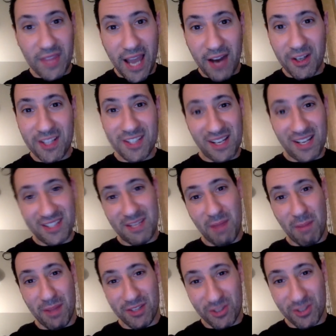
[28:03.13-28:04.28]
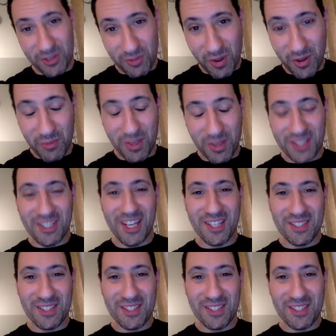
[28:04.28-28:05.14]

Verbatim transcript: irony is that I see my mentor as well on Wednesday.